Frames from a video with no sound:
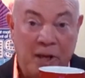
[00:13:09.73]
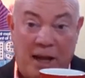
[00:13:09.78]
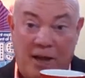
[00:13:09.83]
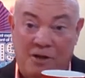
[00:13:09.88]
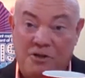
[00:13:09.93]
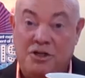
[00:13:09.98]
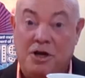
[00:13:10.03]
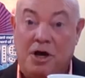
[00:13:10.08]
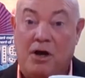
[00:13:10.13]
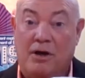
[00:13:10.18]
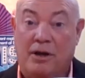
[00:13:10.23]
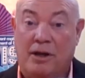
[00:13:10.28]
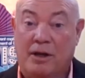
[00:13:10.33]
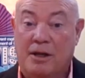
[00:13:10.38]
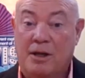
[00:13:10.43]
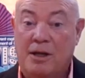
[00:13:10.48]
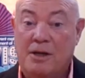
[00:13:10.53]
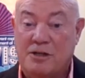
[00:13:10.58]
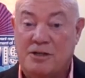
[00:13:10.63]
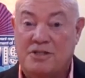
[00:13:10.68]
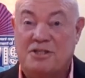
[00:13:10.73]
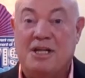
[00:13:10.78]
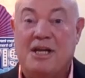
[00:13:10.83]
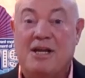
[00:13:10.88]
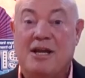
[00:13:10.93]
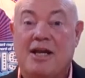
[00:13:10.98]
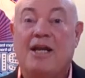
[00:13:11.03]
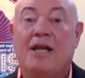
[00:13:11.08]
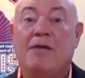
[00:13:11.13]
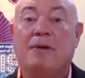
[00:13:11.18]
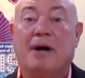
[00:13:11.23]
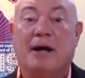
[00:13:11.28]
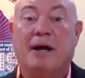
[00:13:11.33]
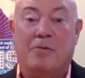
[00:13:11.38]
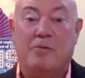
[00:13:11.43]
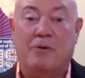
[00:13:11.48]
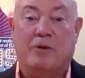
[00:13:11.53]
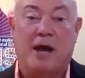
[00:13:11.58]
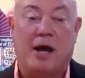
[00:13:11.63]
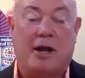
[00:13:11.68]
and saw to see anybody
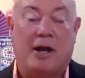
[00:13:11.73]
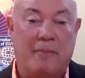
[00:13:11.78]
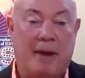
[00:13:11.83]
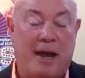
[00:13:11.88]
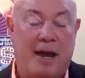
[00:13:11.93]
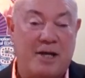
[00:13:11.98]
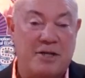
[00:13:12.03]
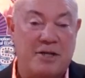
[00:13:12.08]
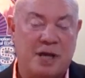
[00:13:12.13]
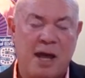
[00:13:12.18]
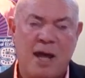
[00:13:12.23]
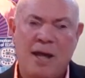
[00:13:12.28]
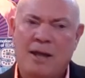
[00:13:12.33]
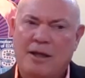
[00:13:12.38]
without a mask.